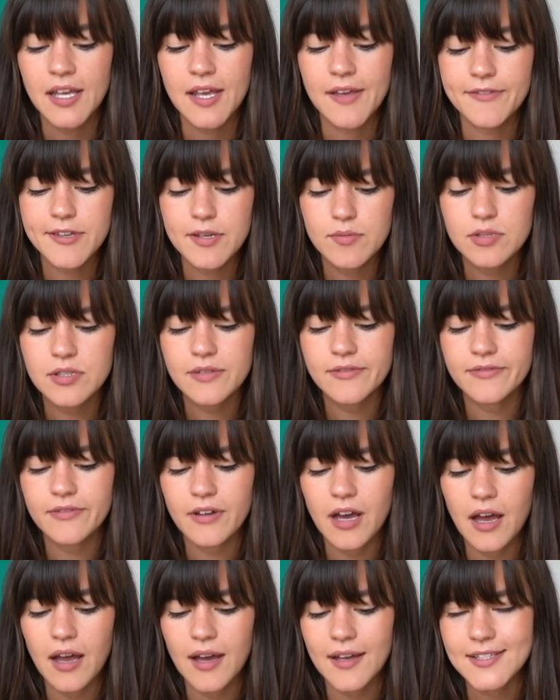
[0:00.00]
If you would have
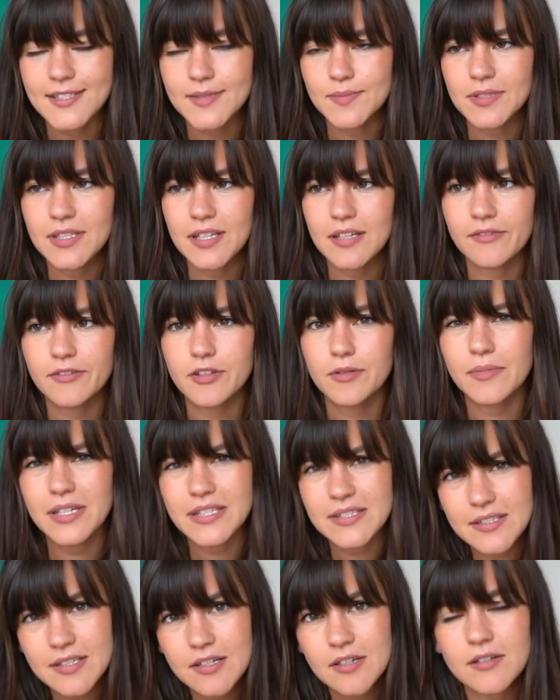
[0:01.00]
asked me that a few
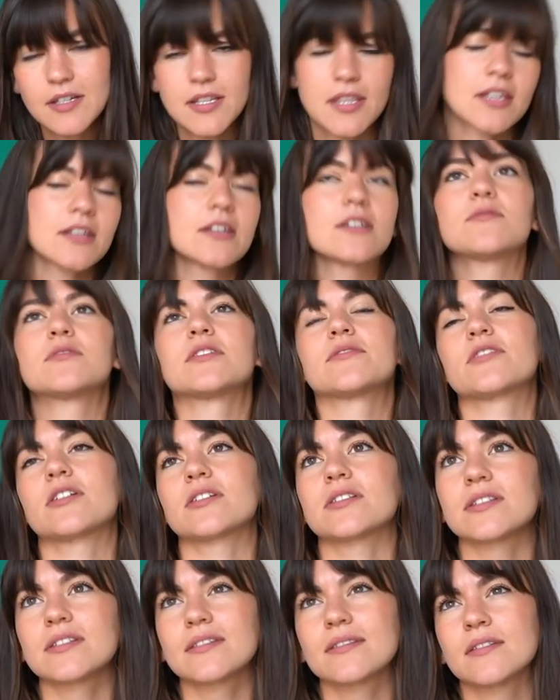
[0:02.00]
months ago, I think you would have
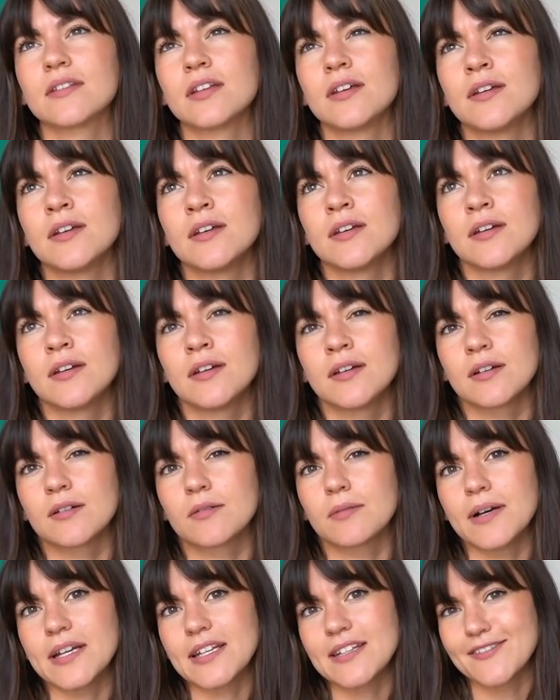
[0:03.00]
gotten
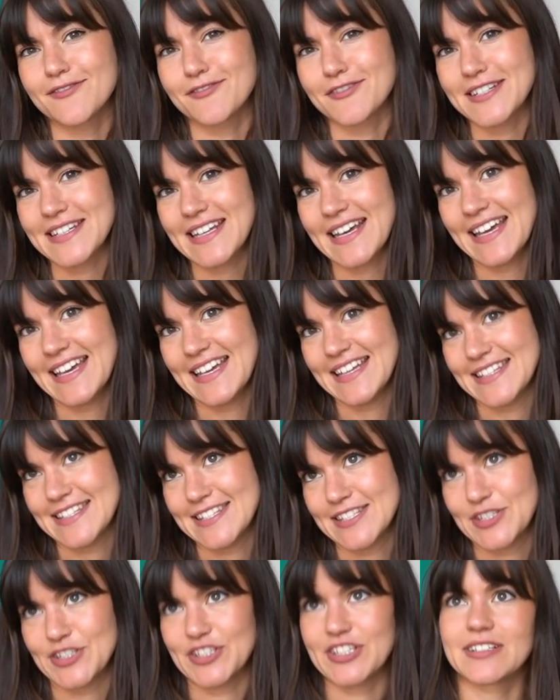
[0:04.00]
quite a different
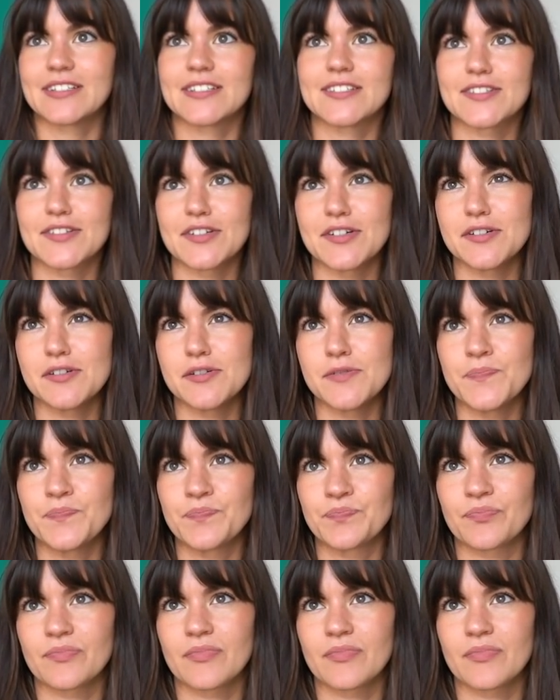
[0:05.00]
answer. So